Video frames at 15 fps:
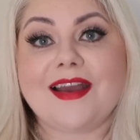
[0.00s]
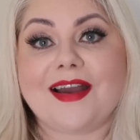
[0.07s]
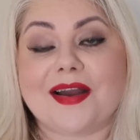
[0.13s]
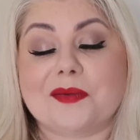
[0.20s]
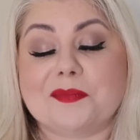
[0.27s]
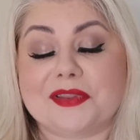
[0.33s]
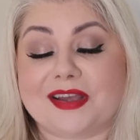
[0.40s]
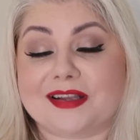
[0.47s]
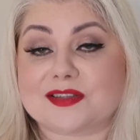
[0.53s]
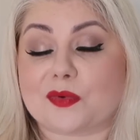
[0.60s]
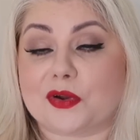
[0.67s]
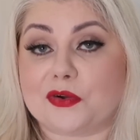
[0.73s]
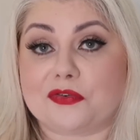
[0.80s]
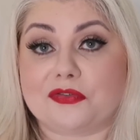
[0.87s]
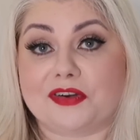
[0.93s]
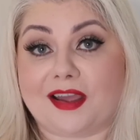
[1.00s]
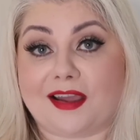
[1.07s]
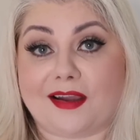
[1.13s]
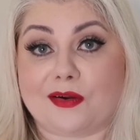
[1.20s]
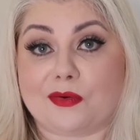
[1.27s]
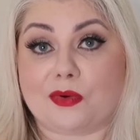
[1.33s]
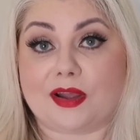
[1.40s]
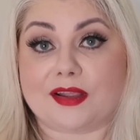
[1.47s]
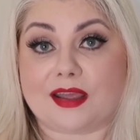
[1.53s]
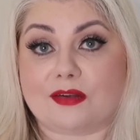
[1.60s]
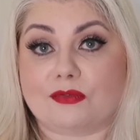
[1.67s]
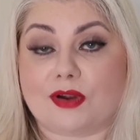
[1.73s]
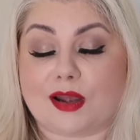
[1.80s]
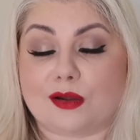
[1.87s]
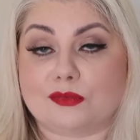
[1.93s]
But that's quite often how I get
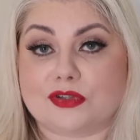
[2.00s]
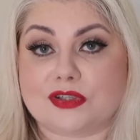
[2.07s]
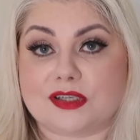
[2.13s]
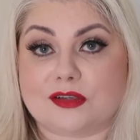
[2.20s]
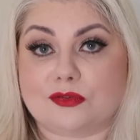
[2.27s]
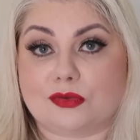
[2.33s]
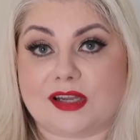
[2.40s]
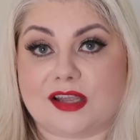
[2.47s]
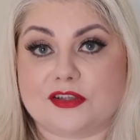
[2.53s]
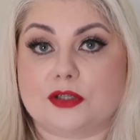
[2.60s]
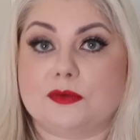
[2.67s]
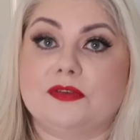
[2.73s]
around in Orlando.